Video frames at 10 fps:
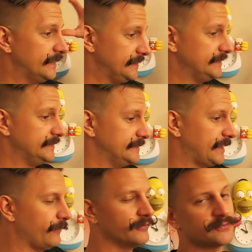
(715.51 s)

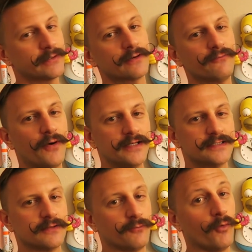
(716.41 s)
Uh, I wish we could have
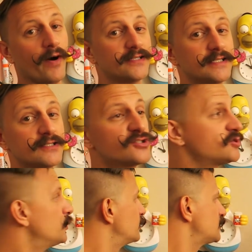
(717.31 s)
watched it. We'll watch it as
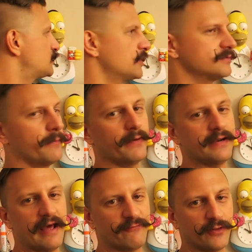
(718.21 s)
soon as it shows up
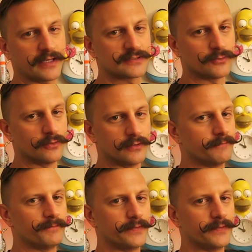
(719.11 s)
on Netflix or,